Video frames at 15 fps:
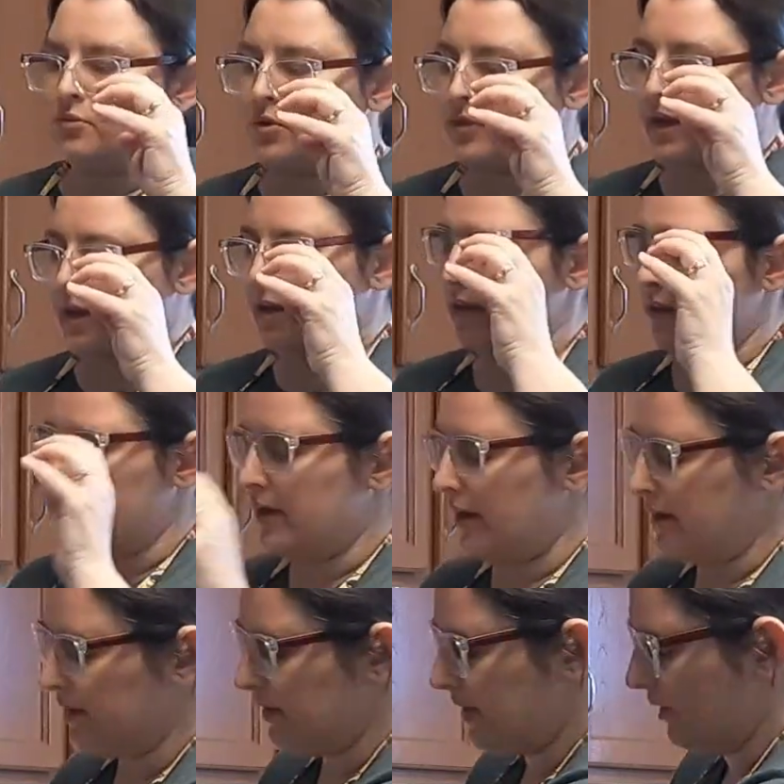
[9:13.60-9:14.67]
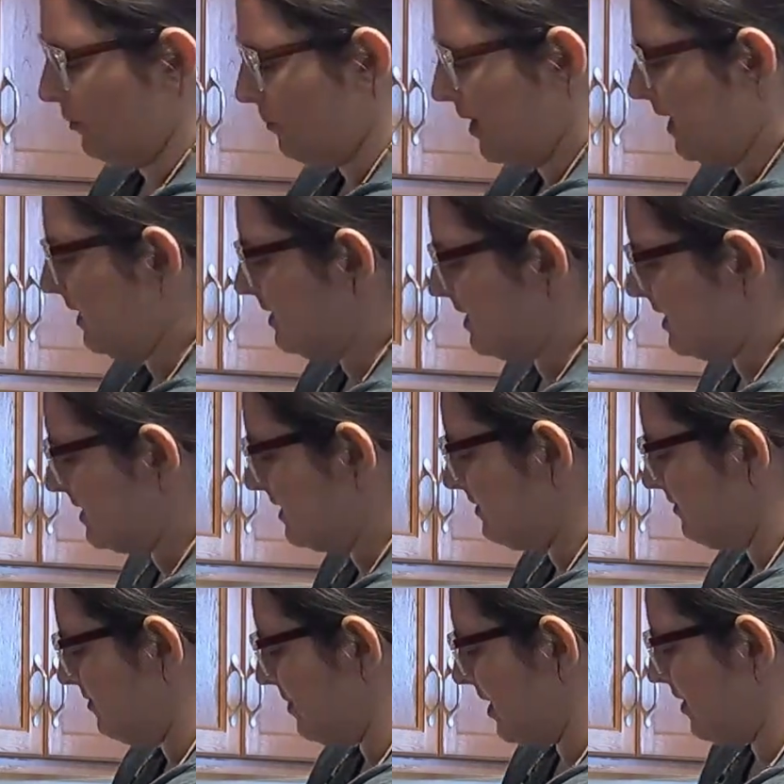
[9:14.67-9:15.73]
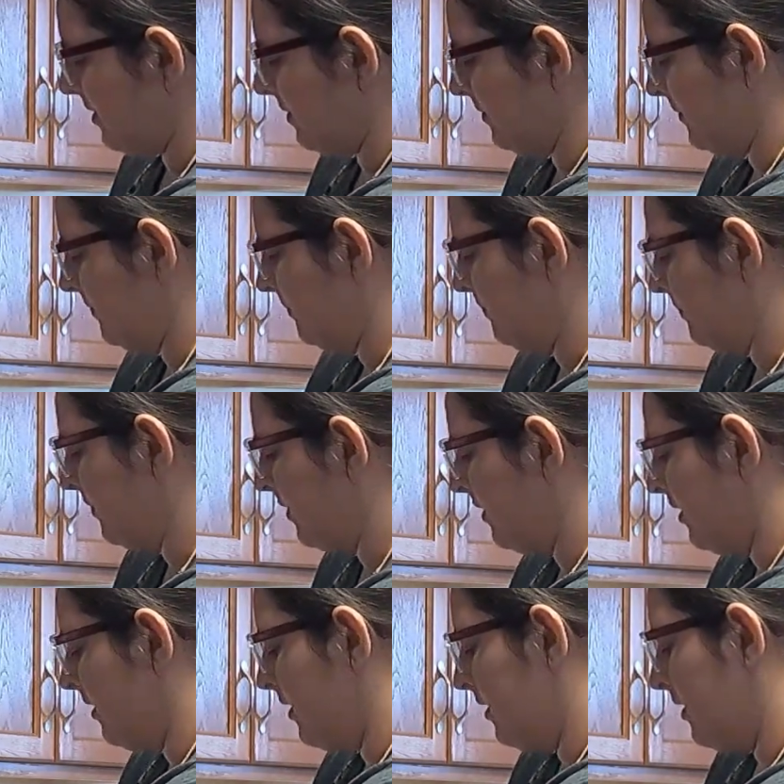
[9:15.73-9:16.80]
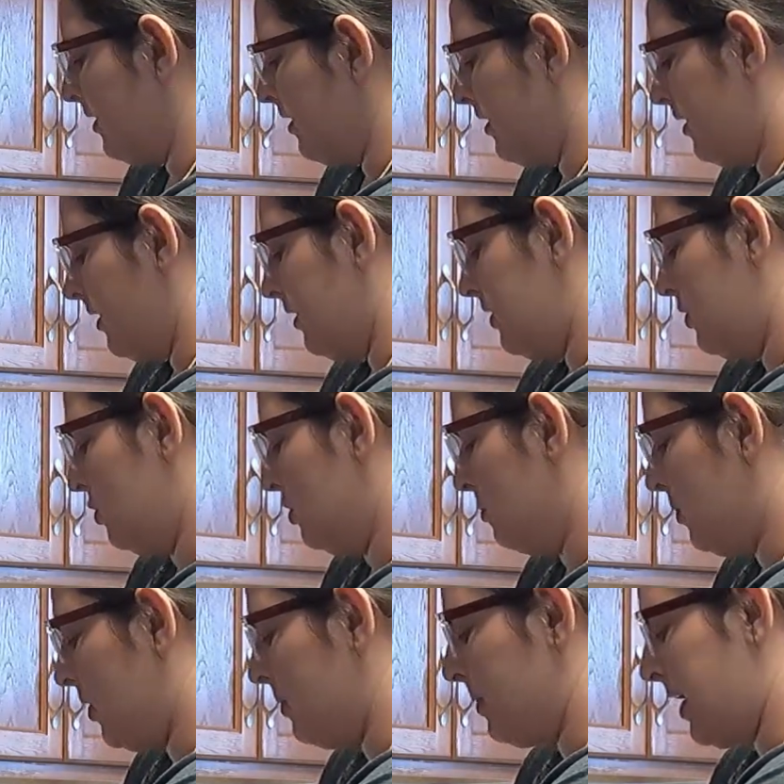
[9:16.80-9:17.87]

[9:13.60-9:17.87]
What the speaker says: throw that in there. That'll make it taste even better. You can put